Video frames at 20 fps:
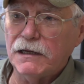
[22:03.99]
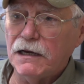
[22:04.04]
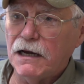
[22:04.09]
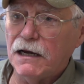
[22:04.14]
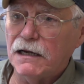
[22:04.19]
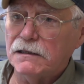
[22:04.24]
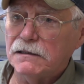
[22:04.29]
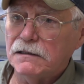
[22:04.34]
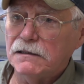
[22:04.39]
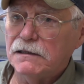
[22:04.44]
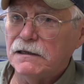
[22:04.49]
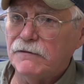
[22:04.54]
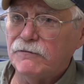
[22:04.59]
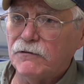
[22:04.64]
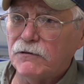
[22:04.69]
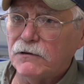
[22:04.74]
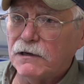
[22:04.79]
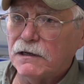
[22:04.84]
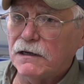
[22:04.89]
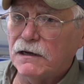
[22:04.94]
got
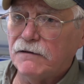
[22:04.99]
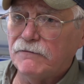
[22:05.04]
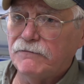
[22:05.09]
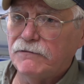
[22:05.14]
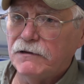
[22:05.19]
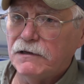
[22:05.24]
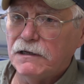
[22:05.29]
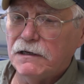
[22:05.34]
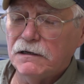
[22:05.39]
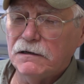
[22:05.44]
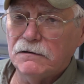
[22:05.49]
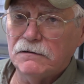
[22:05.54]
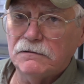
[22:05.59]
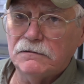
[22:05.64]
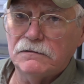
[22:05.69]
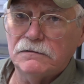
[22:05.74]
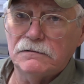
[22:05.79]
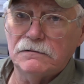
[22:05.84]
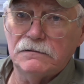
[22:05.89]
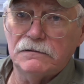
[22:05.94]

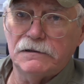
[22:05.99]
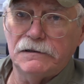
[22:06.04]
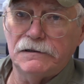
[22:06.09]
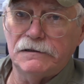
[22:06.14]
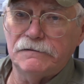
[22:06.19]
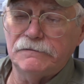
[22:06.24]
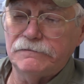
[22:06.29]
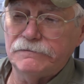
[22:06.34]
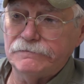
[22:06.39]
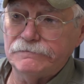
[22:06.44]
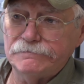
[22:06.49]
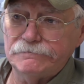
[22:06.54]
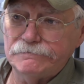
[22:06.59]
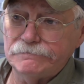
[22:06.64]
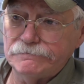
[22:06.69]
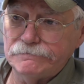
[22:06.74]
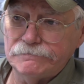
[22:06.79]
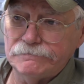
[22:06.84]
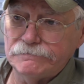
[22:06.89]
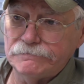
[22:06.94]
video of
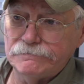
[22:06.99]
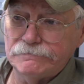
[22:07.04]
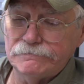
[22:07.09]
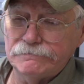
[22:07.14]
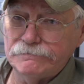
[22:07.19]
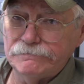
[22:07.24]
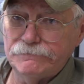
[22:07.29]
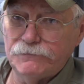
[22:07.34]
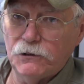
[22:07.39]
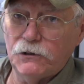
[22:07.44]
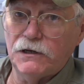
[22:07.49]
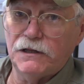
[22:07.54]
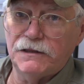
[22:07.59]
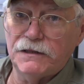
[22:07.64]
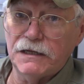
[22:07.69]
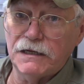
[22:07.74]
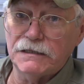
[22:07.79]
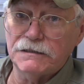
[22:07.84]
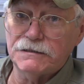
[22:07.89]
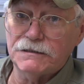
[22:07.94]
putting
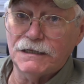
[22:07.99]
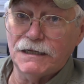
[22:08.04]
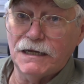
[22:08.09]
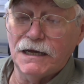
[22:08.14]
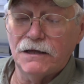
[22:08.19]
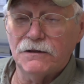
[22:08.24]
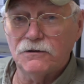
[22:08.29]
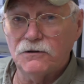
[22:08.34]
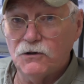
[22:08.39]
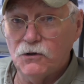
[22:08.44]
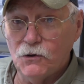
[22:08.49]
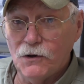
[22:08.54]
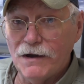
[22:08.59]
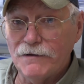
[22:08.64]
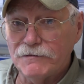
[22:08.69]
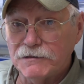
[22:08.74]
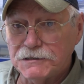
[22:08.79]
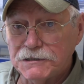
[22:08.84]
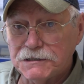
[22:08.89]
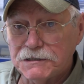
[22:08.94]
things together you
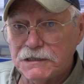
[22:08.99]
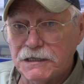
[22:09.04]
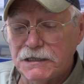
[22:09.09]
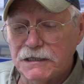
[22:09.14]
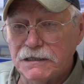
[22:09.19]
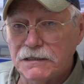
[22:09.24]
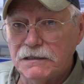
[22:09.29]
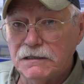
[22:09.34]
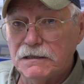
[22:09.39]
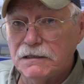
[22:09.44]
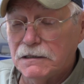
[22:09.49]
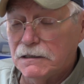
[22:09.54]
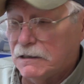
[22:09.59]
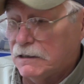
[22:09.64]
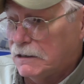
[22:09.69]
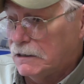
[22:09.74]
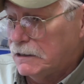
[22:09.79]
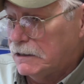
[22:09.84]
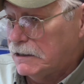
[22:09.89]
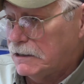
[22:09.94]
haven't seen.
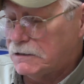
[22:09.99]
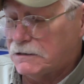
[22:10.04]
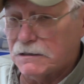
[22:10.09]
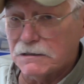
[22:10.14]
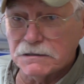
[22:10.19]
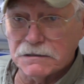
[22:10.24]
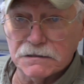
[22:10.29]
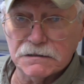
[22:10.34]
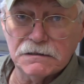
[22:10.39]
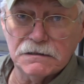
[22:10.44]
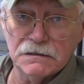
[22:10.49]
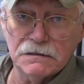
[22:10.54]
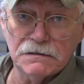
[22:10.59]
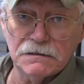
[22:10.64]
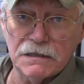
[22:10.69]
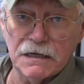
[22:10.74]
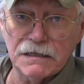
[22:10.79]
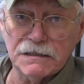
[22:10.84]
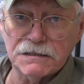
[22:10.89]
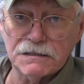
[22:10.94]
It's just, it
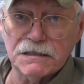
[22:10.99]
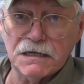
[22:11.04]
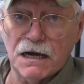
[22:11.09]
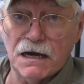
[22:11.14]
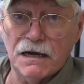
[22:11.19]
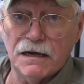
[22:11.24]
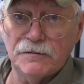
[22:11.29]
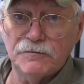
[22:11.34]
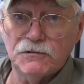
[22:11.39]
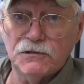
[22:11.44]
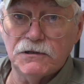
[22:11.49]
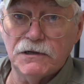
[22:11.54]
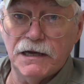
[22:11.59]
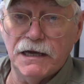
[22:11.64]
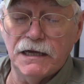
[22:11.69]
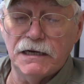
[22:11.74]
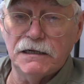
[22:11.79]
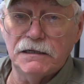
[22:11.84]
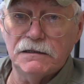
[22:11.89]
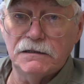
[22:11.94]
takes time to
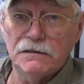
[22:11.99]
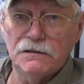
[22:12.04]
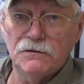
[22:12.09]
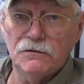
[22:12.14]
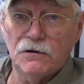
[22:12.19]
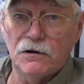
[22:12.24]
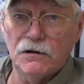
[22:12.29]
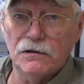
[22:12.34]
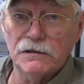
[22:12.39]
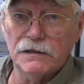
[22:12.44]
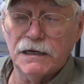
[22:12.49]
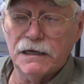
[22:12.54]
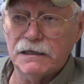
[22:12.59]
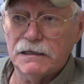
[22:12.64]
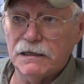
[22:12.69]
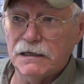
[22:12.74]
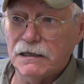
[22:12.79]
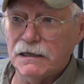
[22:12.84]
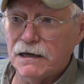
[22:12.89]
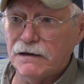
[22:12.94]
edit and do all
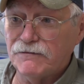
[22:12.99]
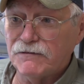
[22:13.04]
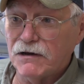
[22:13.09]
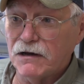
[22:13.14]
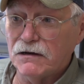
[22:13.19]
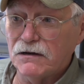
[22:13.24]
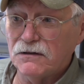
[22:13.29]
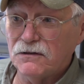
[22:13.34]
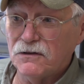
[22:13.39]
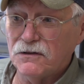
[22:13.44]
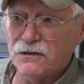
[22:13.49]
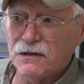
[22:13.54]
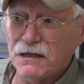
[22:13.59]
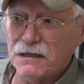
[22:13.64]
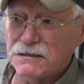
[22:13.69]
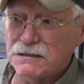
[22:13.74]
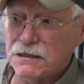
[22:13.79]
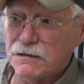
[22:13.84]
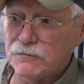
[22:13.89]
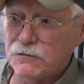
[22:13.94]
that, and I've got other
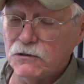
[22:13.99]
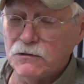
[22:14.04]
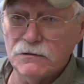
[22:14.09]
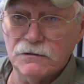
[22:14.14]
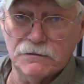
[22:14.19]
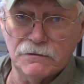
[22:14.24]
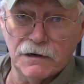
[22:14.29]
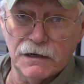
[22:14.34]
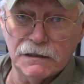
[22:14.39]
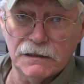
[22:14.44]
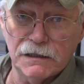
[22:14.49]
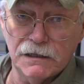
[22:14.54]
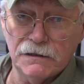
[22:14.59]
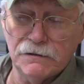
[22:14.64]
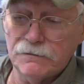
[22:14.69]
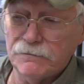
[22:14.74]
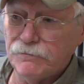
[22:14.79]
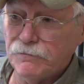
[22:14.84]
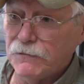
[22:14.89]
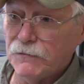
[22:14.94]
things I'm doing right now.